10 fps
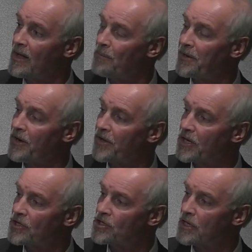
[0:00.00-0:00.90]
But on the
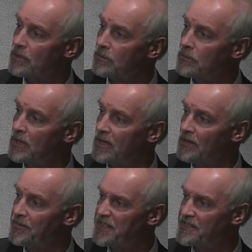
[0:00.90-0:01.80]
control,
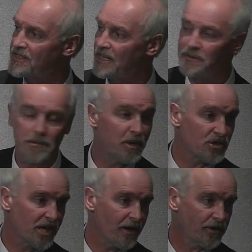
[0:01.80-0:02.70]
there doesn't seem to be
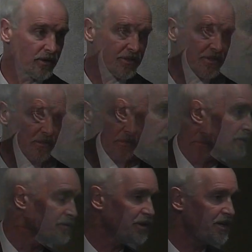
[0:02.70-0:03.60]
much going on at all.
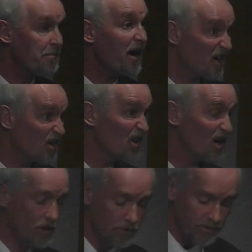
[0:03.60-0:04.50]
So you might
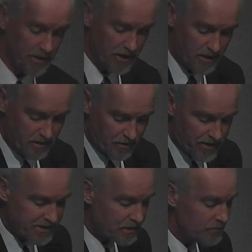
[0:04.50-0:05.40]
conclude they
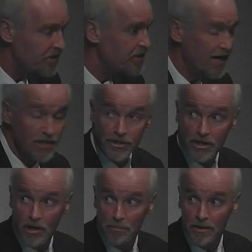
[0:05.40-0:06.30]
don't attach to
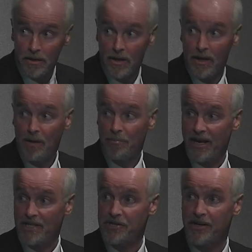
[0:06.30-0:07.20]
copper. But
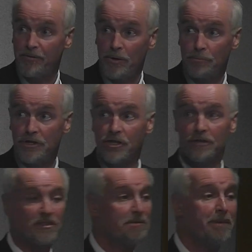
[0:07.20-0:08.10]
actually, if we reduce the